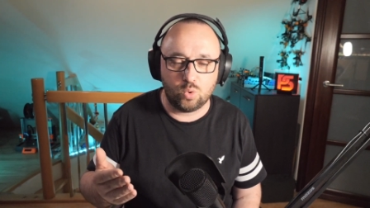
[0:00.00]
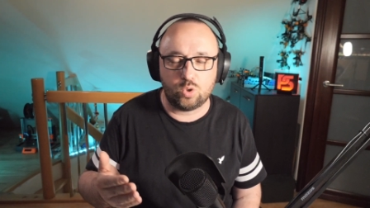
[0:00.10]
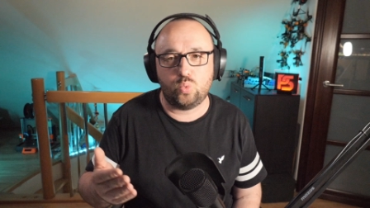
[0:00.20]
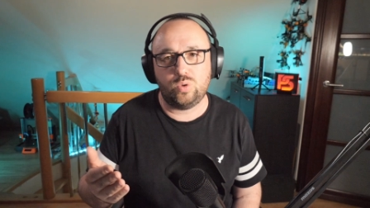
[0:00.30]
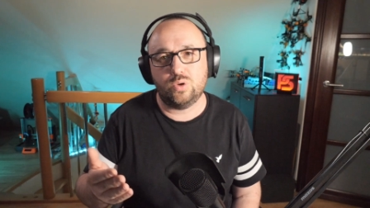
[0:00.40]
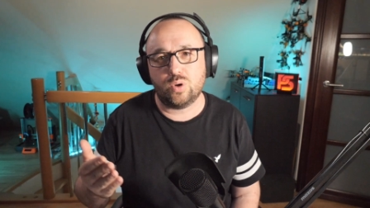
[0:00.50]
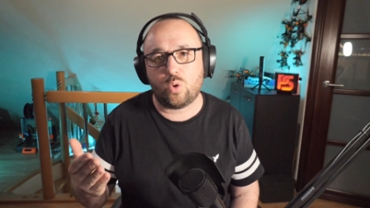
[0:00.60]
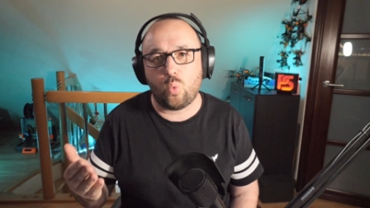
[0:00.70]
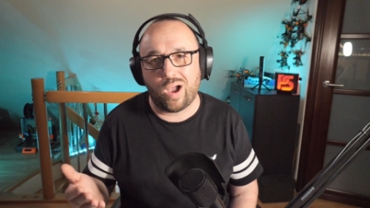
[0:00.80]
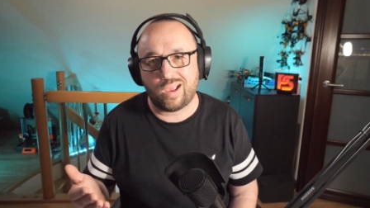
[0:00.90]
what we
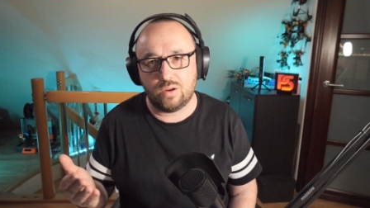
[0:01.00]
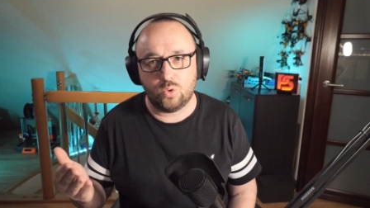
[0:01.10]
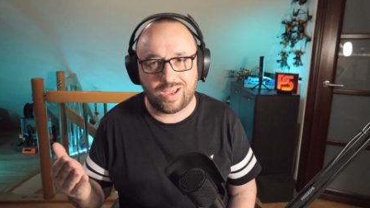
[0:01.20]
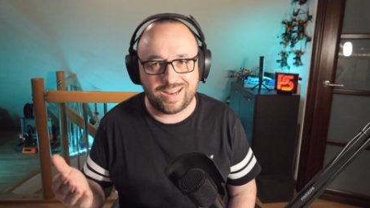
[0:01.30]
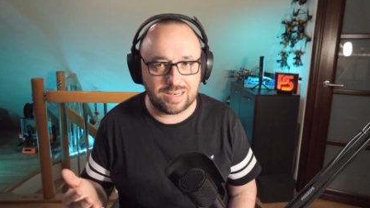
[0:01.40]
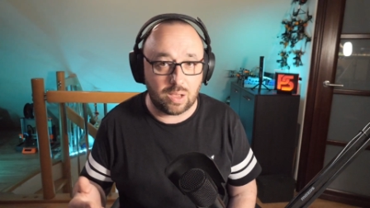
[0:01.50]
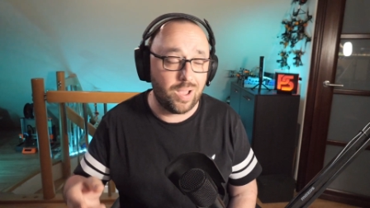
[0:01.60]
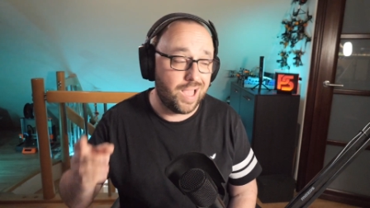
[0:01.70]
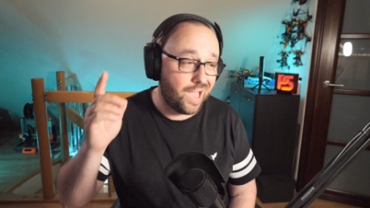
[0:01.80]
require right now.